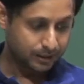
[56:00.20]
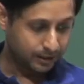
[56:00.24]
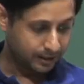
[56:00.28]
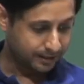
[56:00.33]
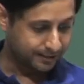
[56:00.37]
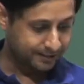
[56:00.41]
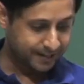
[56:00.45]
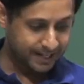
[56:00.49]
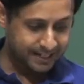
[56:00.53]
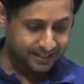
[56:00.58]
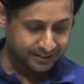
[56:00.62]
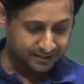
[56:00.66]

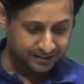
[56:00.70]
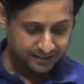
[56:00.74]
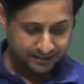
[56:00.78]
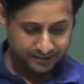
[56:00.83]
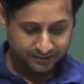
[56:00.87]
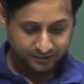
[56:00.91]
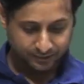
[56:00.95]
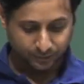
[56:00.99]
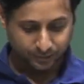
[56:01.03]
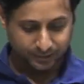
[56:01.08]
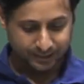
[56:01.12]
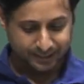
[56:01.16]
All right,
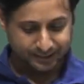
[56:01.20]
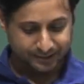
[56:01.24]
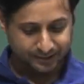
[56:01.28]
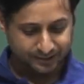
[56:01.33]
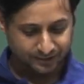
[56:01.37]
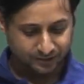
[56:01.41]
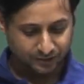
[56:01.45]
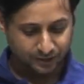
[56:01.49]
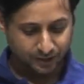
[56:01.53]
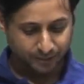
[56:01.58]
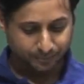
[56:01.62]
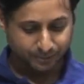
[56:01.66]
so let
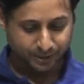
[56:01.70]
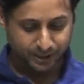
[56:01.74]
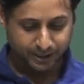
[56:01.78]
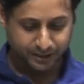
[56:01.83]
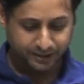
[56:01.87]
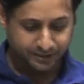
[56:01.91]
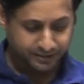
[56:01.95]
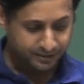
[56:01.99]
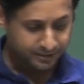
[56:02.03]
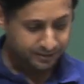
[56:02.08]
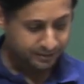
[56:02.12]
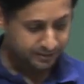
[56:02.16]
us stop
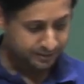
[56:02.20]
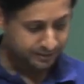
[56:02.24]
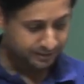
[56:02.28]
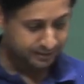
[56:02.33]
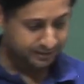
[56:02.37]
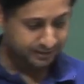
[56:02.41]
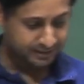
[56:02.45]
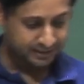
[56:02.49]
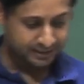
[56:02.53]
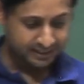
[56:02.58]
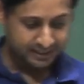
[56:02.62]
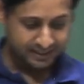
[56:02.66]
here
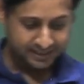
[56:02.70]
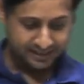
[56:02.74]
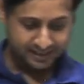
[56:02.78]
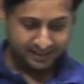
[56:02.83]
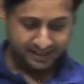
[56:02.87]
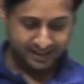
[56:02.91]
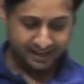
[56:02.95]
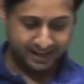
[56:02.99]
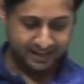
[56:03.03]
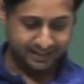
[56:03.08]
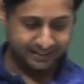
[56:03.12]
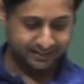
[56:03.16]

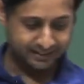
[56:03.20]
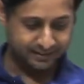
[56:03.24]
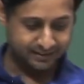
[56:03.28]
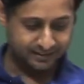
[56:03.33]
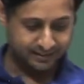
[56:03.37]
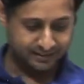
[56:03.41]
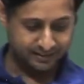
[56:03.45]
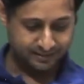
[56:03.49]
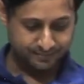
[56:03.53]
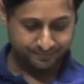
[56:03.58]
and